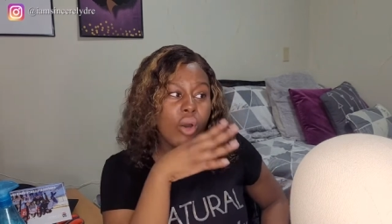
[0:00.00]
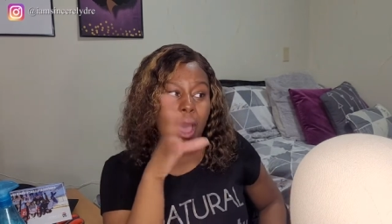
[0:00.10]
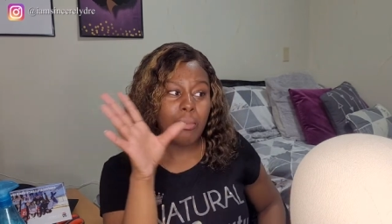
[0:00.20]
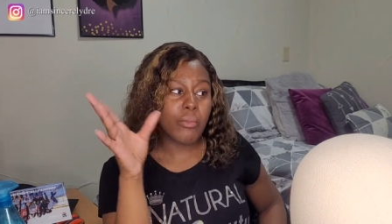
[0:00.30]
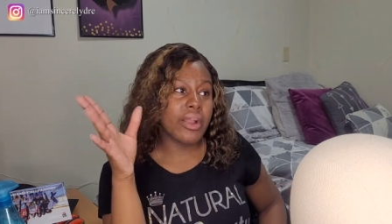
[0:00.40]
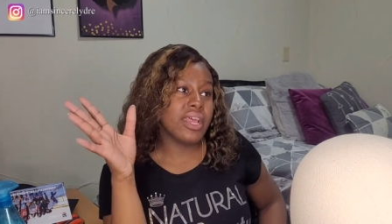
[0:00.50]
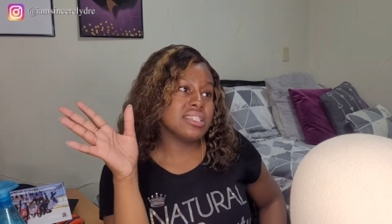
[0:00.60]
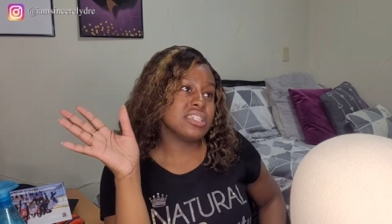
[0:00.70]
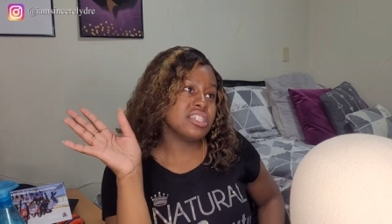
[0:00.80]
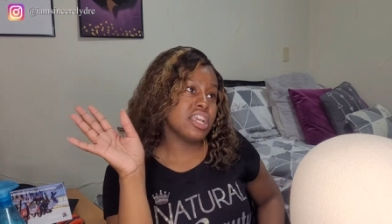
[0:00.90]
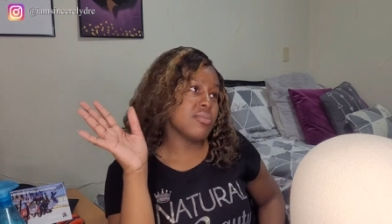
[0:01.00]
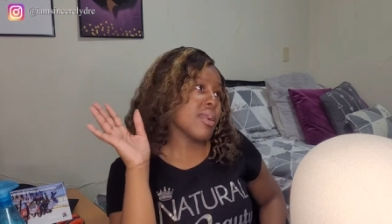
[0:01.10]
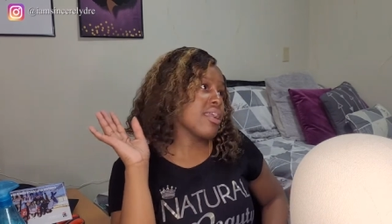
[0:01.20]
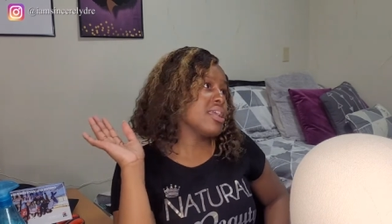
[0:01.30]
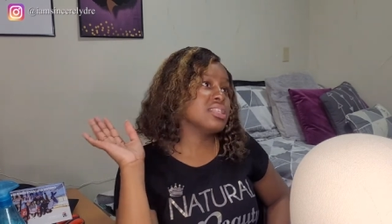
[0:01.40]
I've been wearing that since
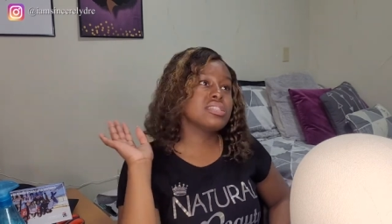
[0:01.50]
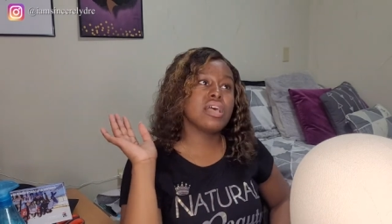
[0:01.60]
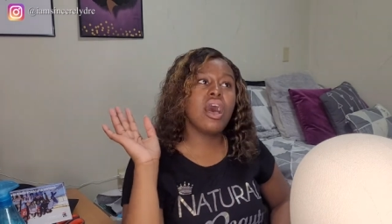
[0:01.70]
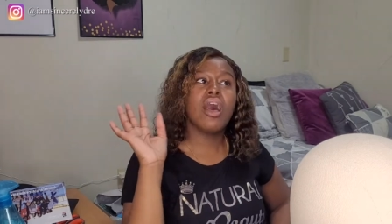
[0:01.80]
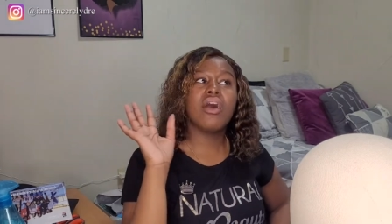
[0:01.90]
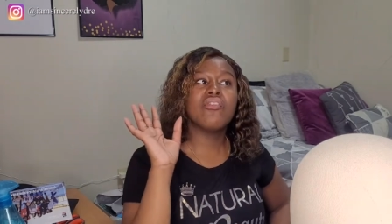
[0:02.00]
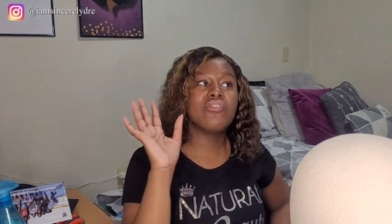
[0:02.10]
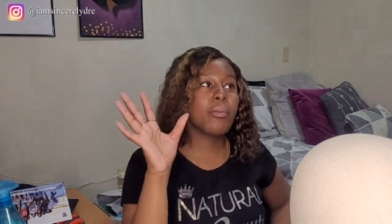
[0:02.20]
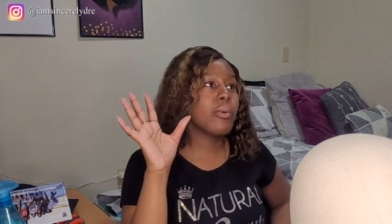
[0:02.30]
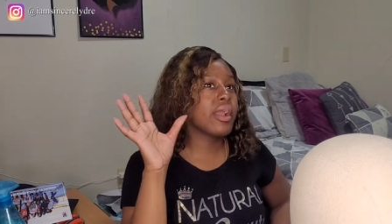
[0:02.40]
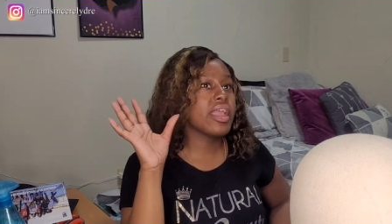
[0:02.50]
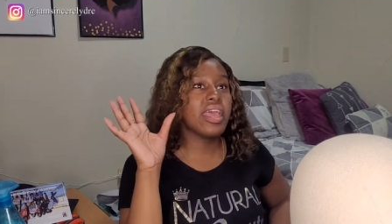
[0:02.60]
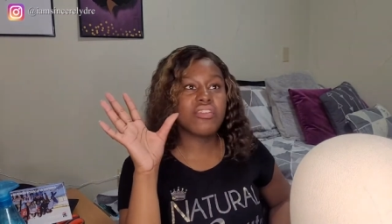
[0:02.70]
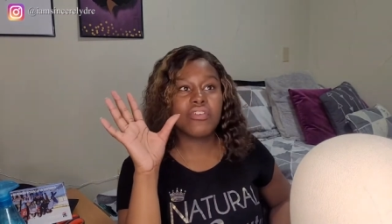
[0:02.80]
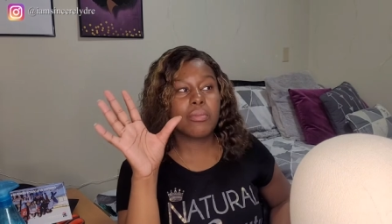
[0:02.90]
January. It's February,
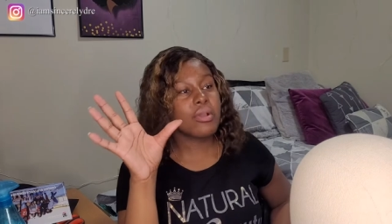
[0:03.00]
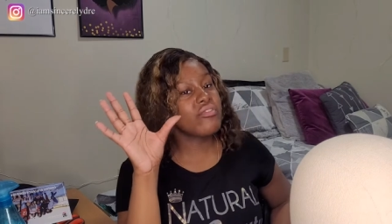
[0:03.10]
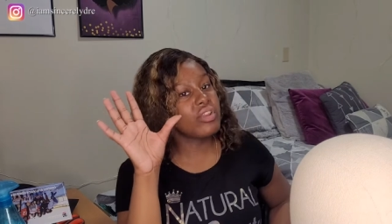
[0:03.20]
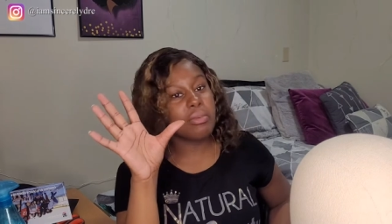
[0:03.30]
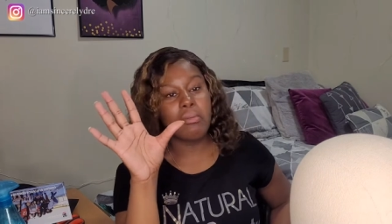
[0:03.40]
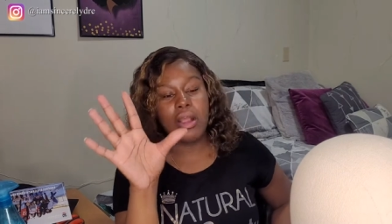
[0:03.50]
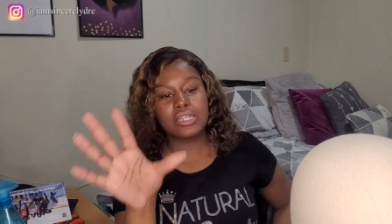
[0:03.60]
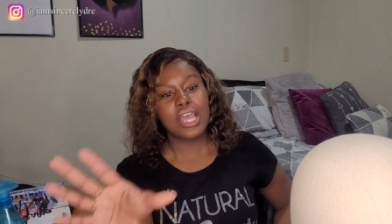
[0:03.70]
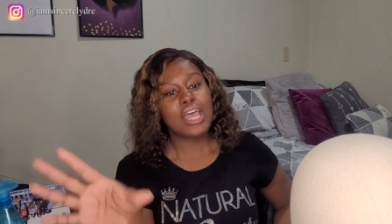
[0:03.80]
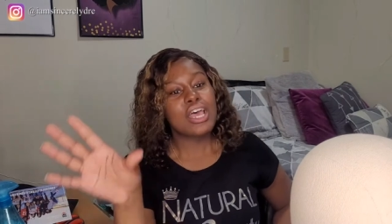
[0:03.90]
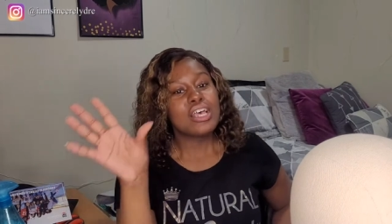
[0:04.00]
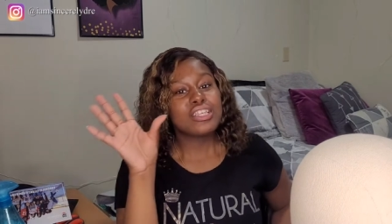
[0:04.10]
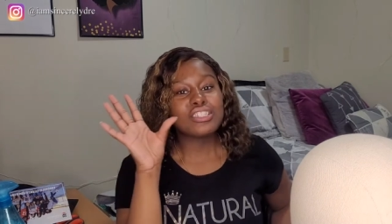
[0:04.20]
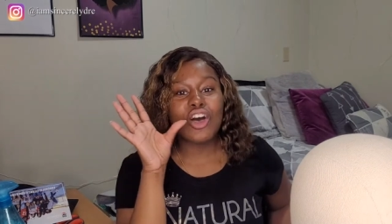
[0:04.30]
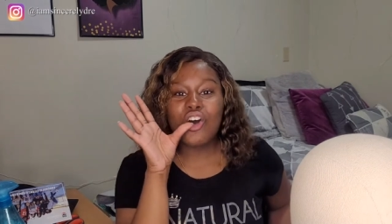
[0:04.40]
end of February, finna be March,
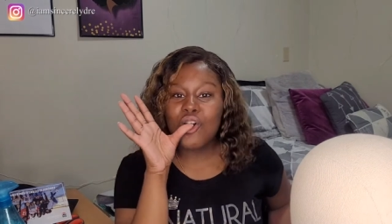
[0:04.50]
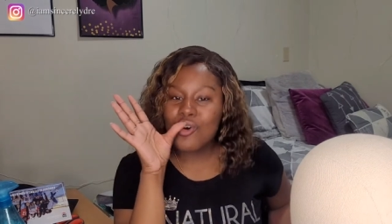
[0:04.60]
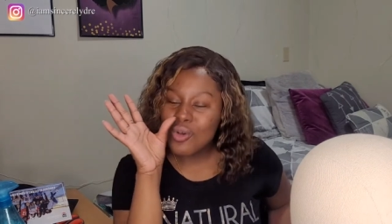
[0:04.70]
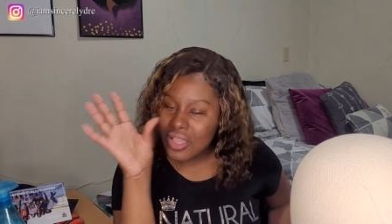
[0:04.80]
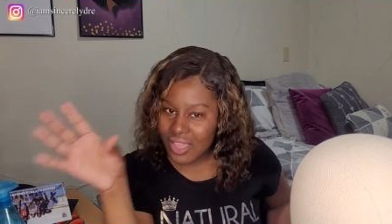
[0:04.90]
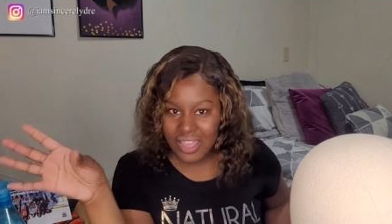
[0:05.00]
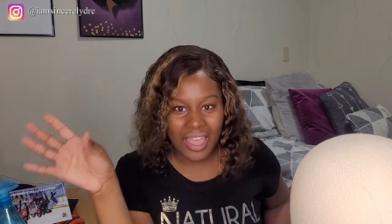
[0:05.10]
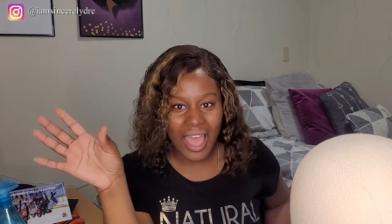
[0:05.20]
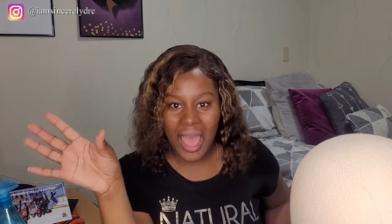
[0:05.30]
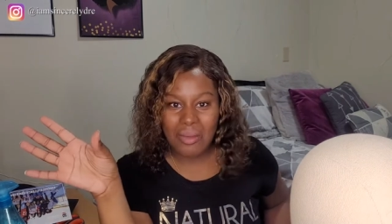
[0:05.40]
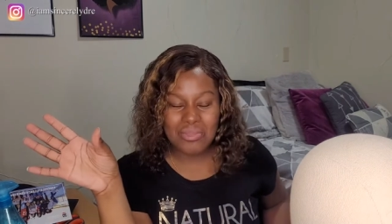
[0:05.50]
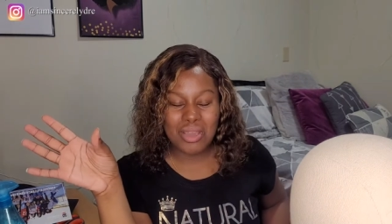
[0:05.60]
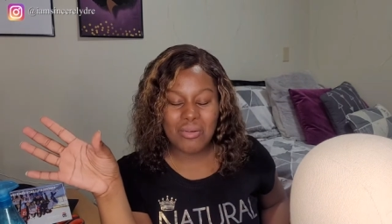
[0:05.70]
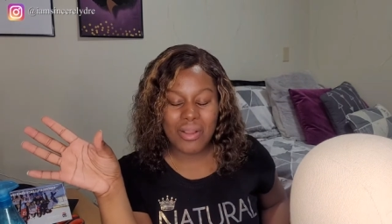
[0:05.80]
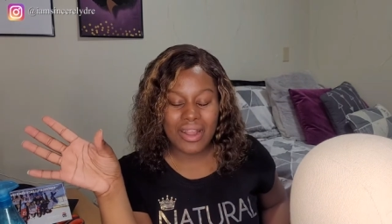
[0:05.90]
so I'm
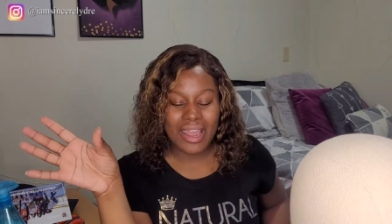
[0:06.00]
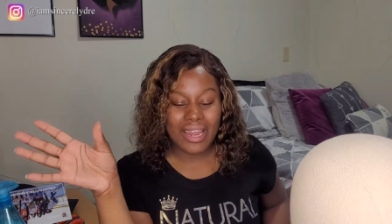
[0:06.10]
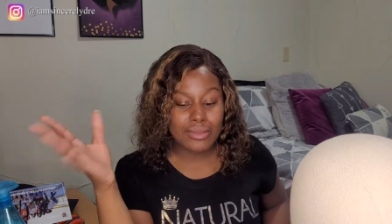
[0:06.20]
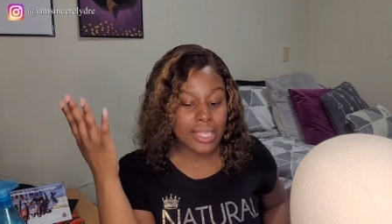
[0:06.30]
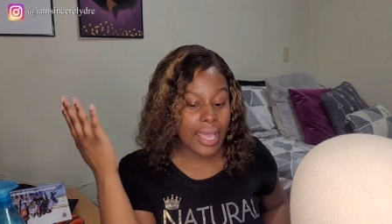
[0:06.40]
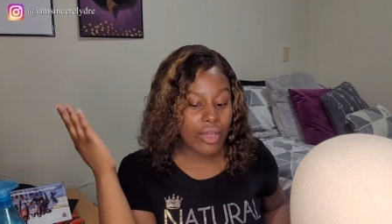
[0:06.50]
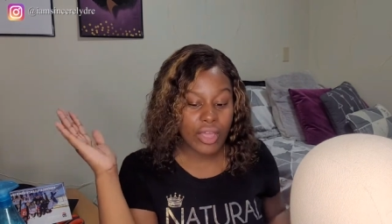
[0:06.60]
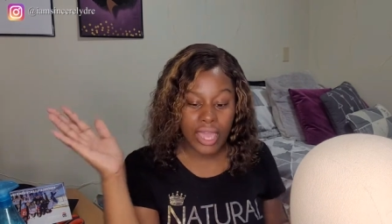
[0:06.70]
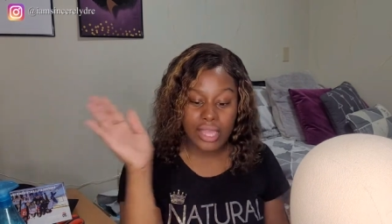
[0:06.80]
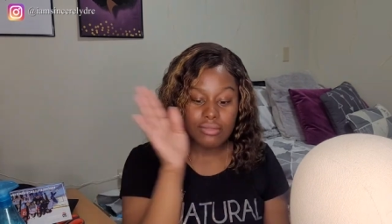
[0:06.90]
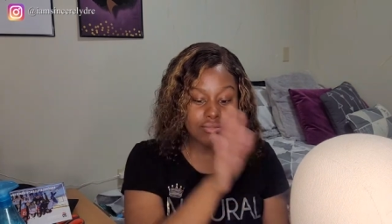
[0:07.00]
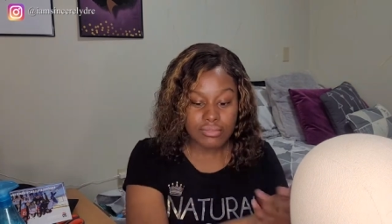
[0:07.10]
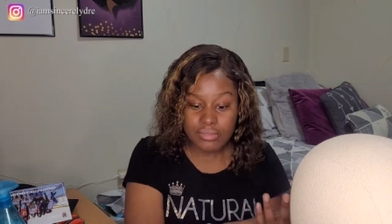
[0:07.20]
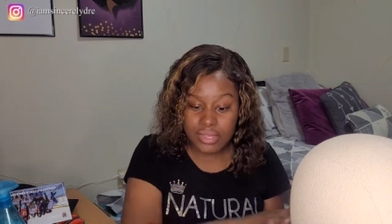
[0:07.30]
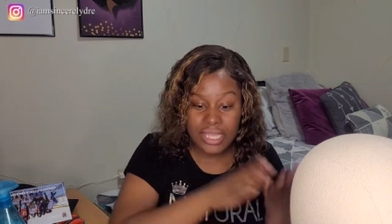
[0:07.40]
done wearing that. And I was like, okay,
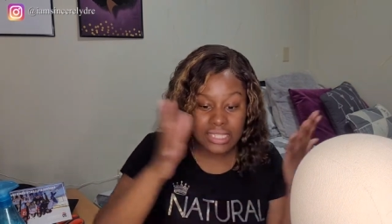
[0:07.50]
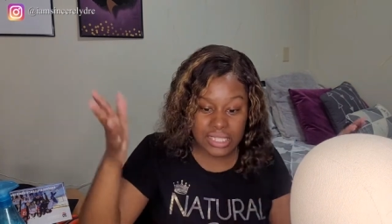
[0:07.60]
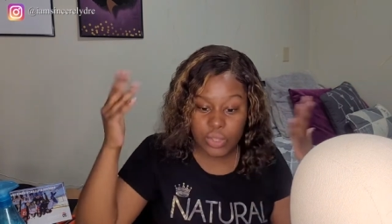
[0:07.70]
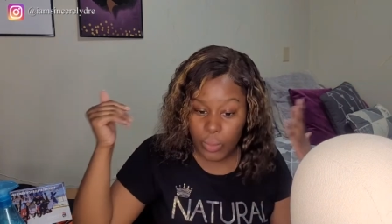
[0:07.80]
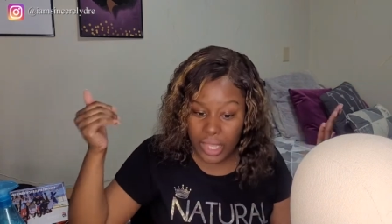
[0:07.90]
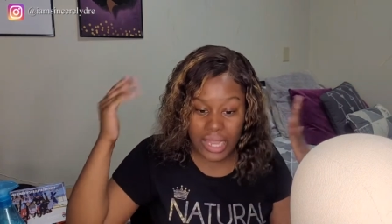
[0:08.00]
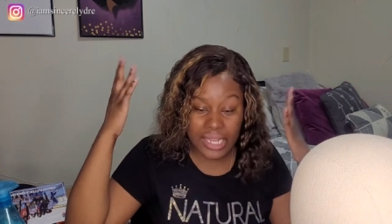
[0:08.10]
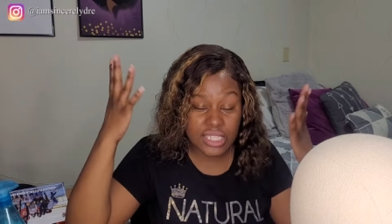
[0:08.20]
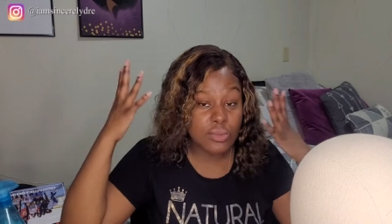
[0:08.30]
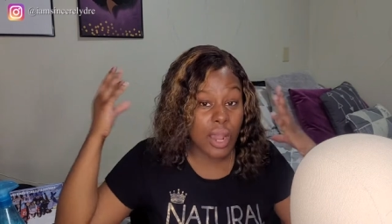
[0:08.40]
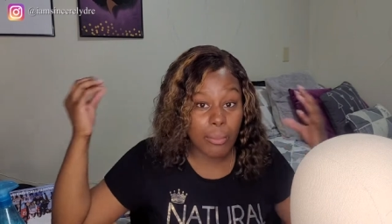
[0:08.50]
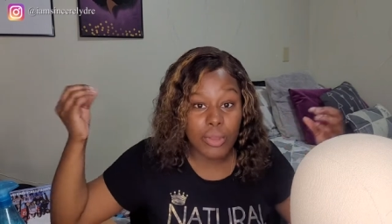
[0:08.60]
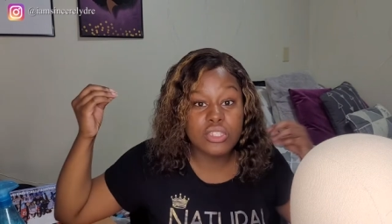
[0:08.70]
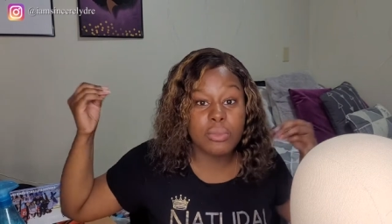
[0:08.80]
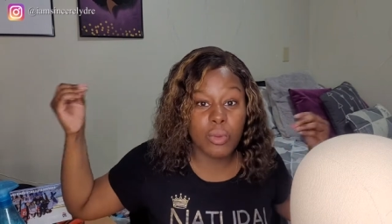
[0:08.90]
this is the wig, like this is what I'm
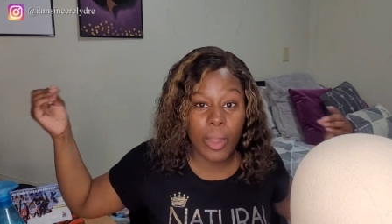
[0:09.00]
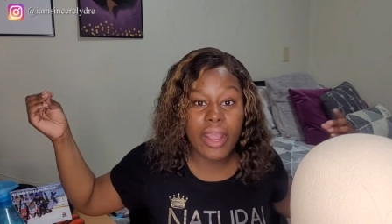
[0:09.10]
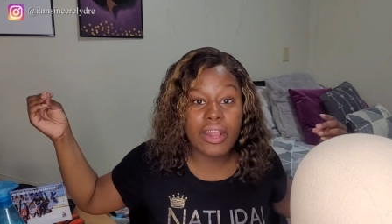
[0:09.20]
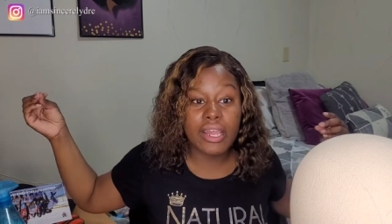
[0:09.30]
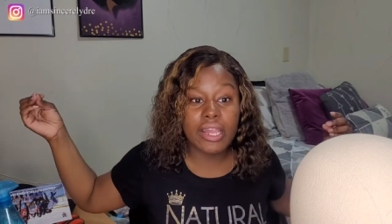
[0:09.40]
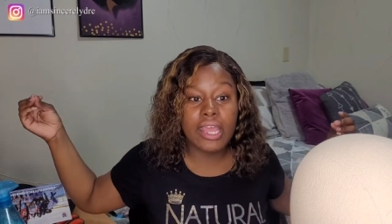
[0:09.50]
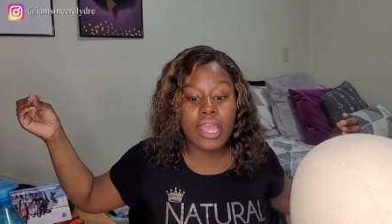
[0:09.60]
supposed to be wearing,